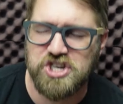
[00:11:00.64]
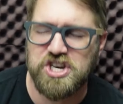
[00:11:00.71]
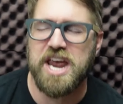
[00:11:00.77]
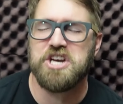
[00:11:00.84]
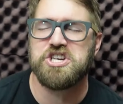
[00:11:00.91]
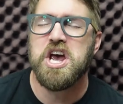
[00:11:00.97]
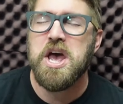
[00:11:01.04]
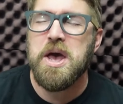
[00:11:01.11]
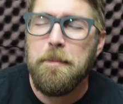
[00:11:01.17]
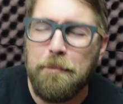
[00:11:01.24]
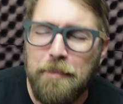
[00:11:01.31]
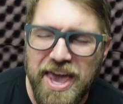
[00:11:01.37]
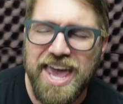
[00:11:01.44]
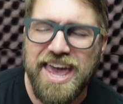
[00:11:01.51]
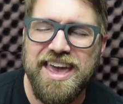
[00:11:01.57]
change.
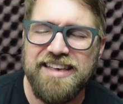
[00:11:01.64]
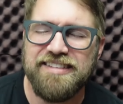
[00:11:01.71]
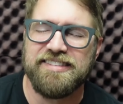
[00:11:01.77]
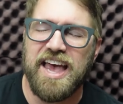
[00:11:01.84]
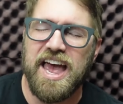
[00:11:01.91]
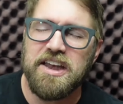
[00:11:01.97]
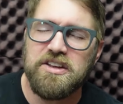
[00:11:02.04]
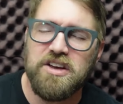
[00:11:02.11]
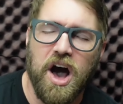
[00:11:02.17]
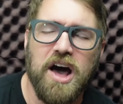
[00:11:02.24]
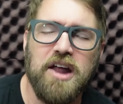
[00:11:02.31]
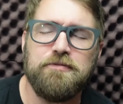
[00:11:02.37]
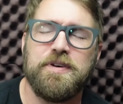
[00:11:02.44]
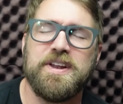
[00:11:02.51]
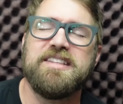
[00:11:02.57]
Peace and
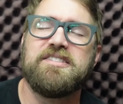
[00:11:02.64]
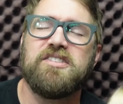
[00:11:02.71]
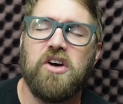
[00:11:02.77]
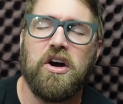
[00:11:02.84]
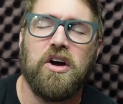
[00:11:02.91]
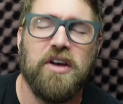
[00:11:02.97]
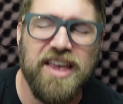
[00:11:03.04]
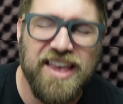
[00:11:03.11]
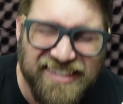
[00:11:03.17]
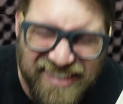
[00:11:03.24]
confidence are